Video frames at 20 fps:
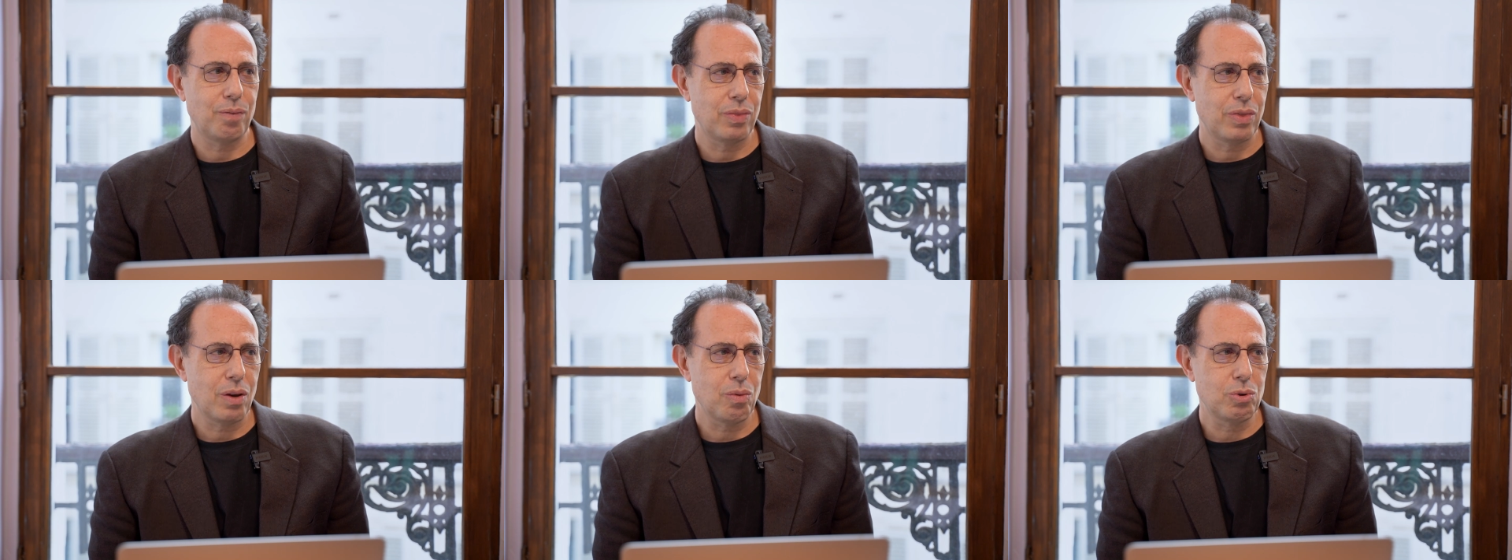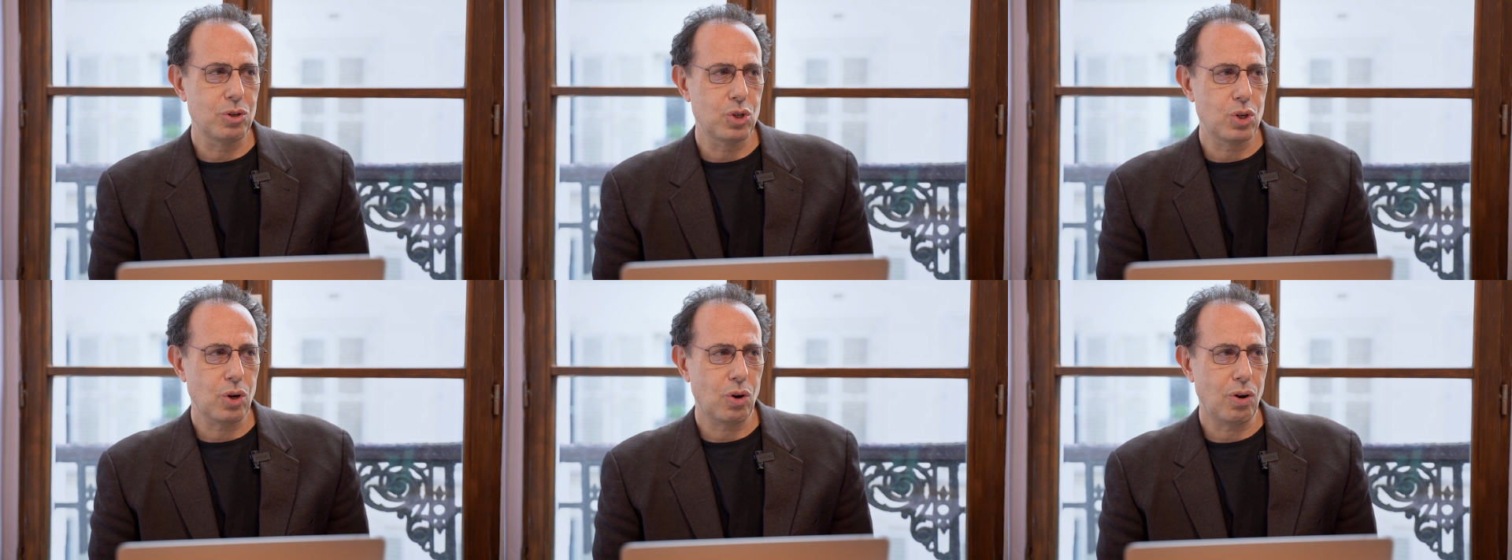there
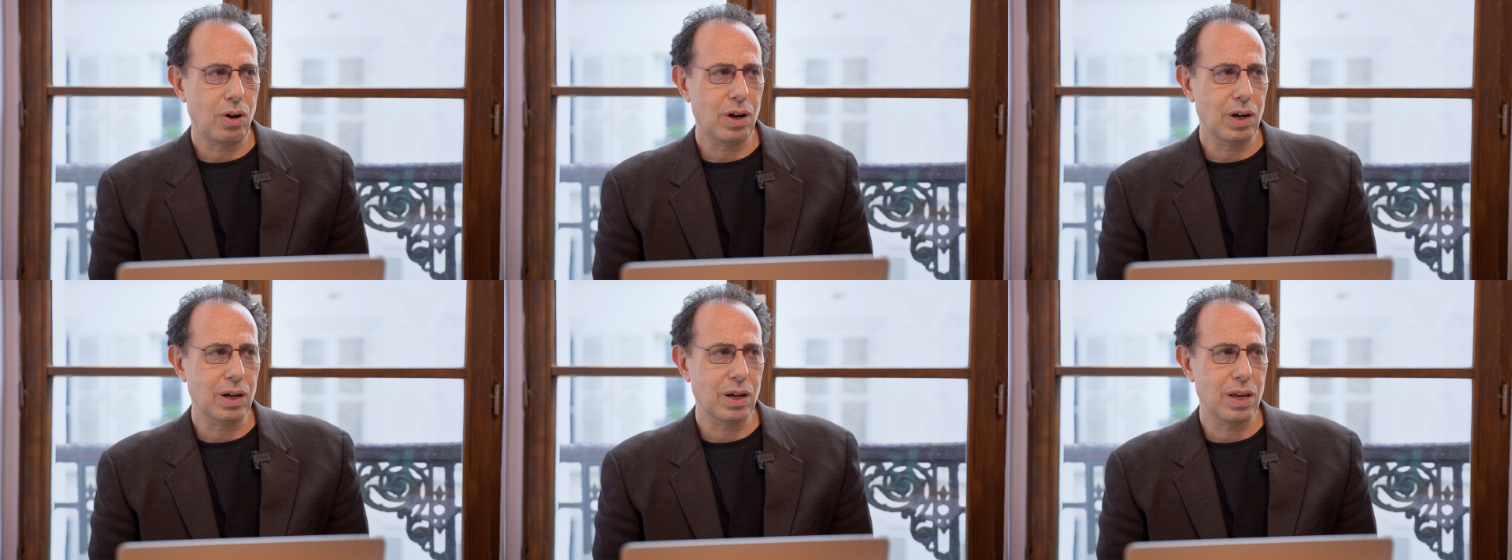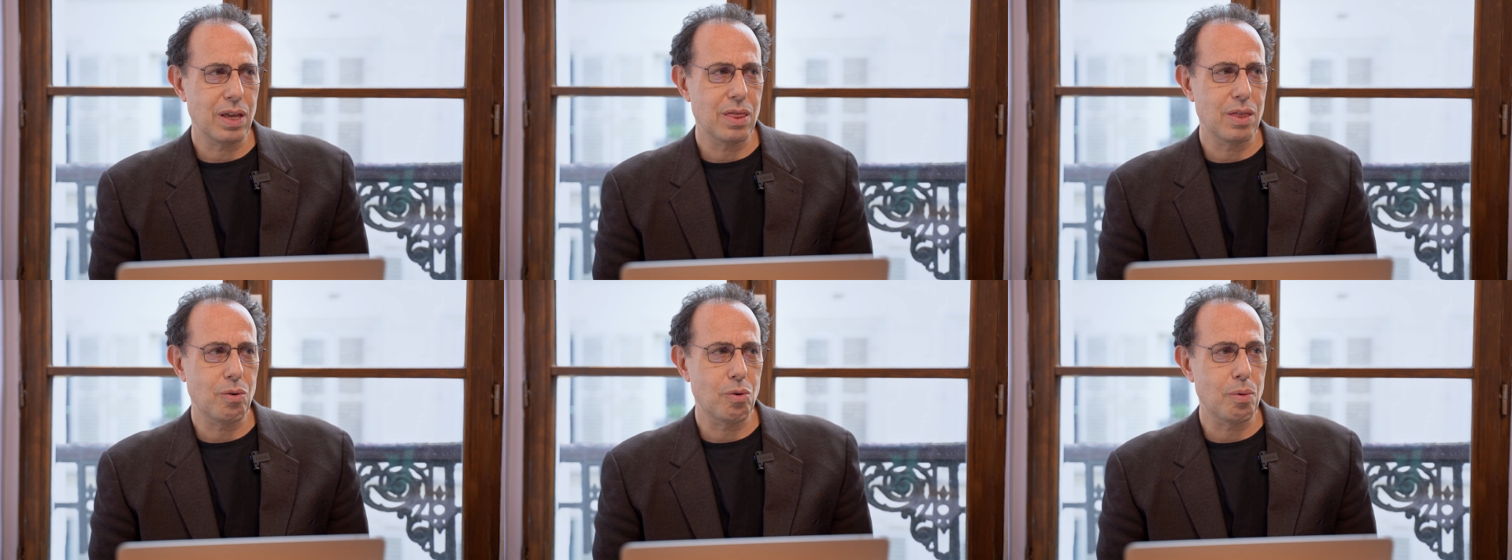was talk
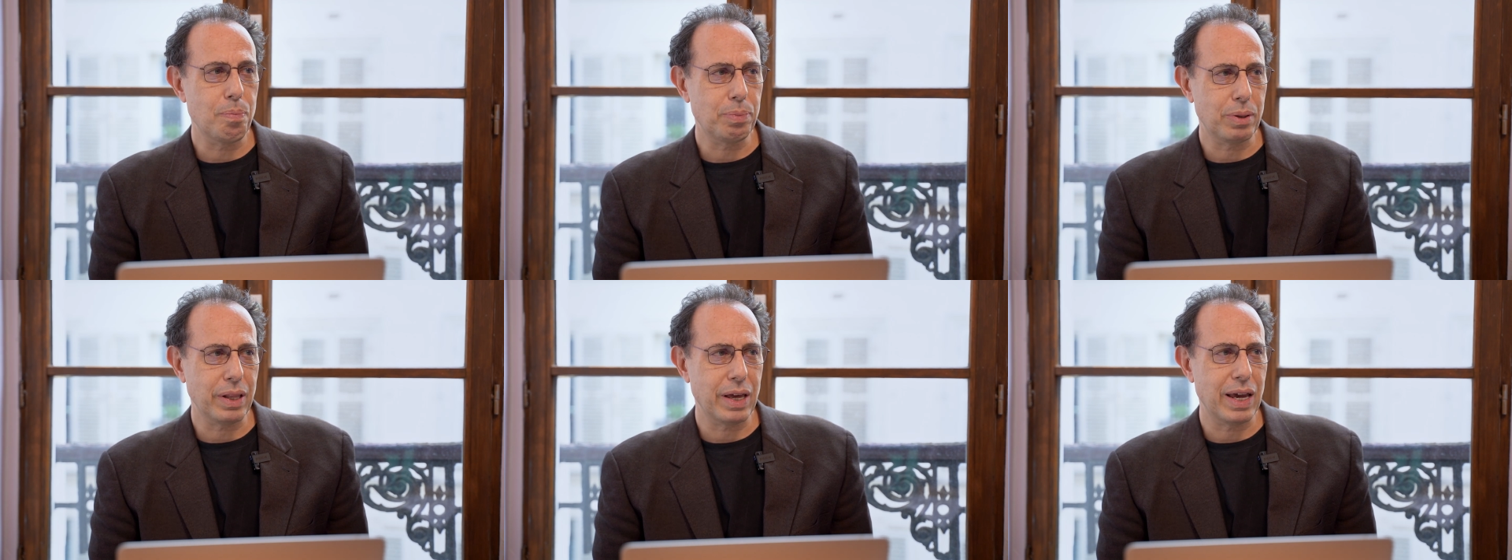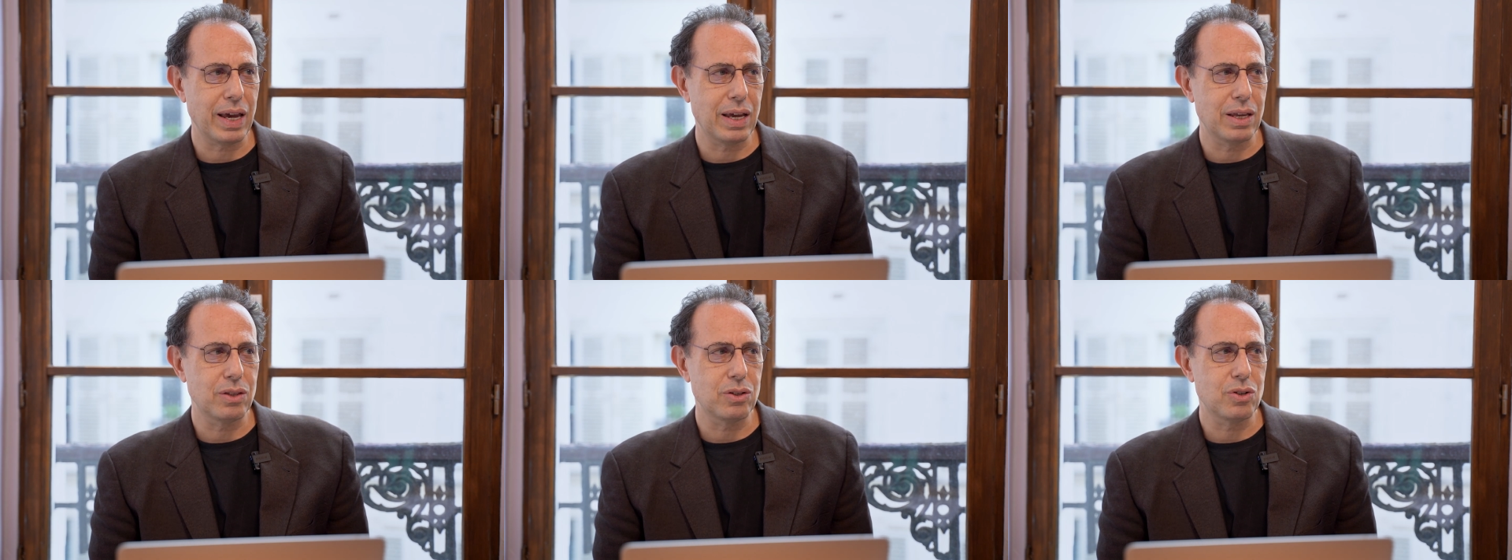and there were
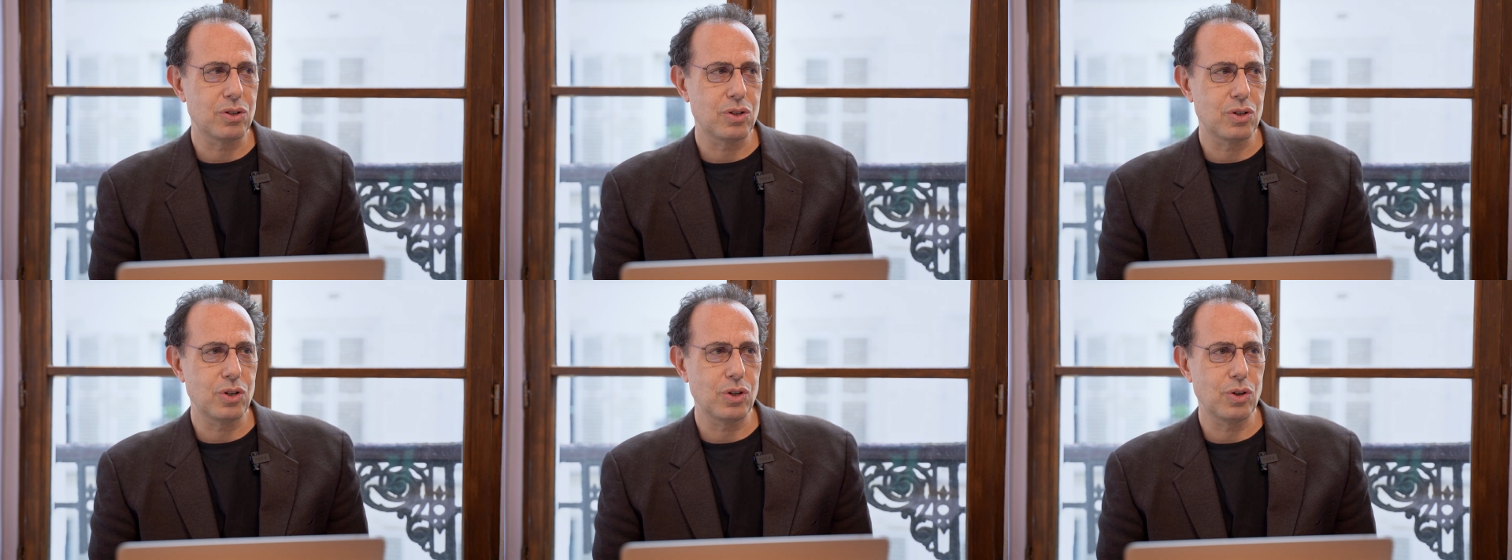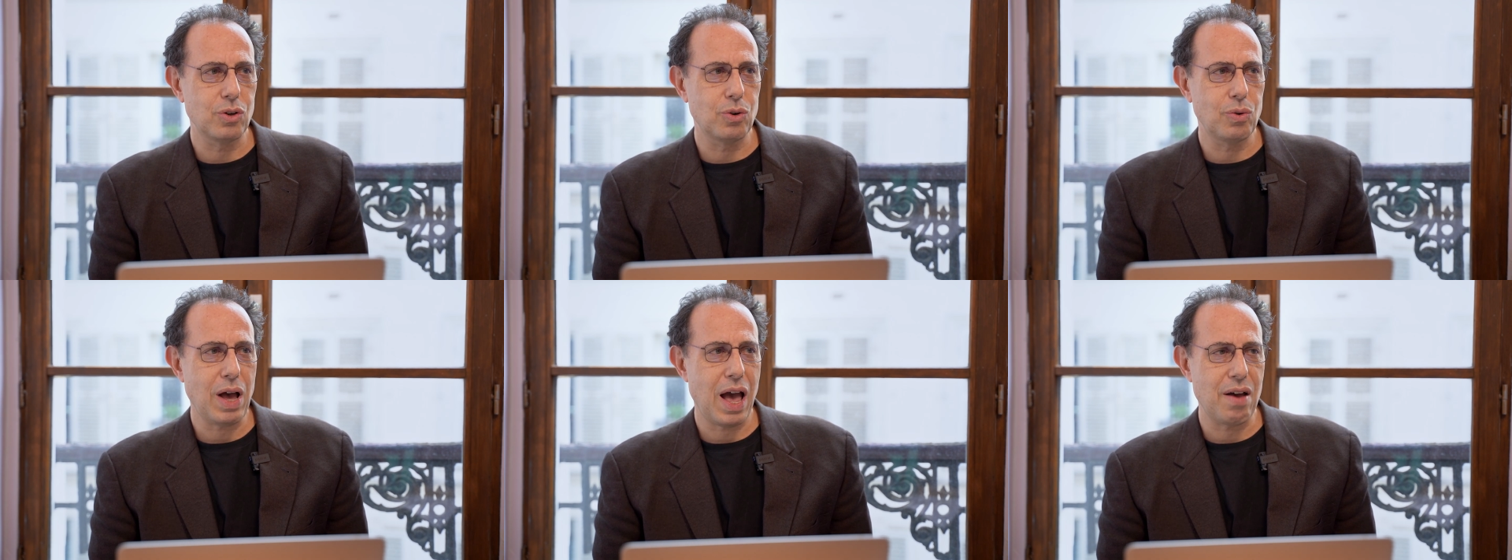plans
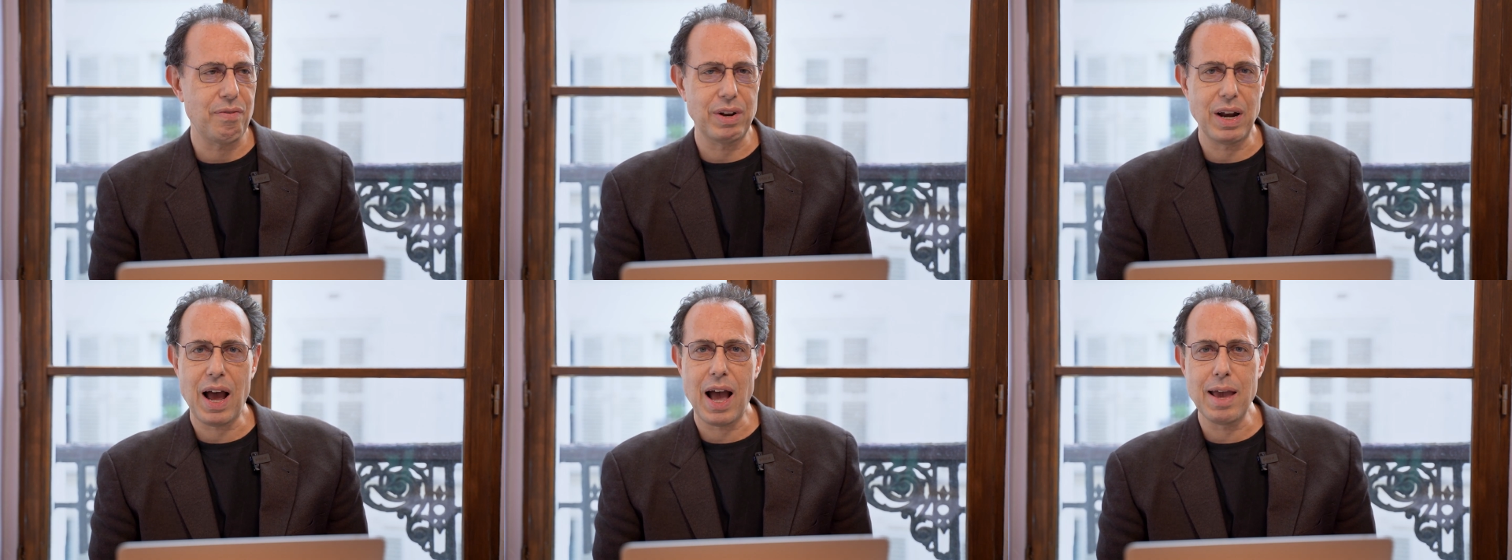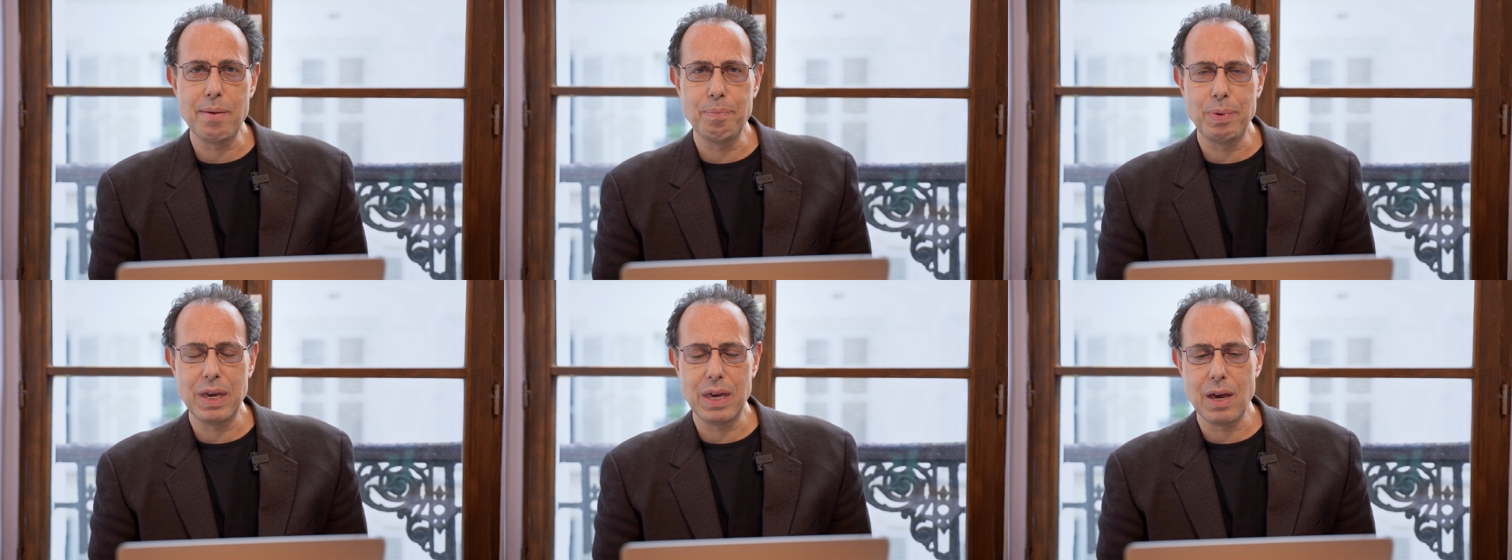to have an
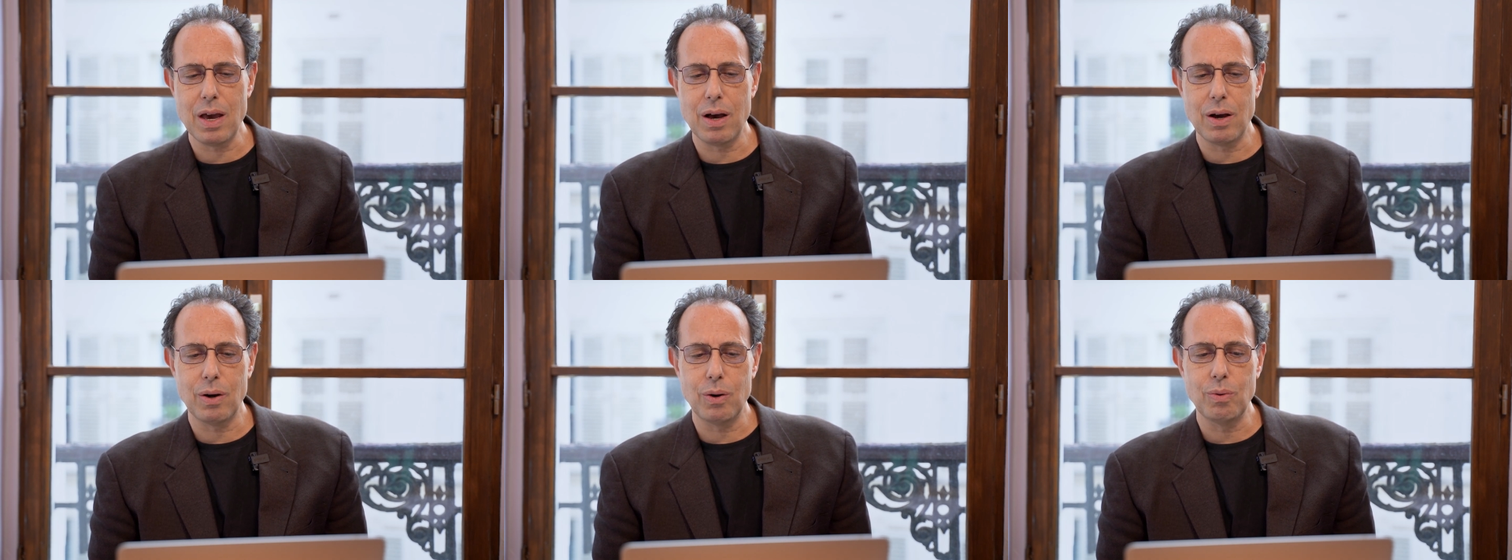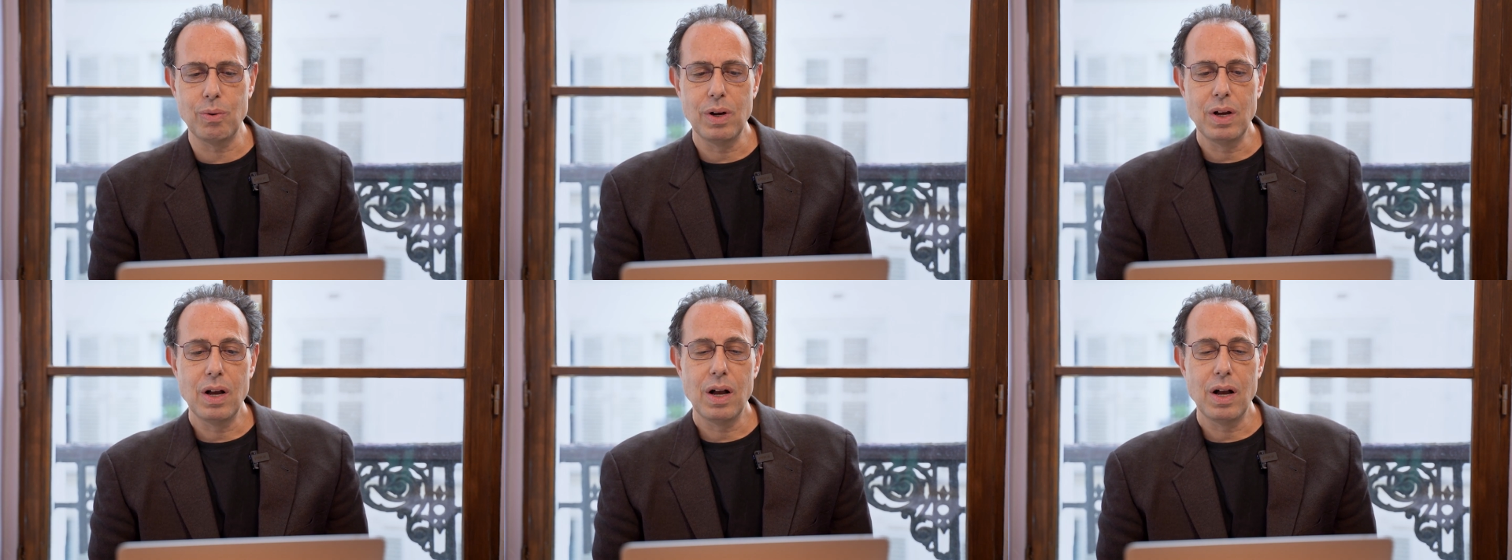IPO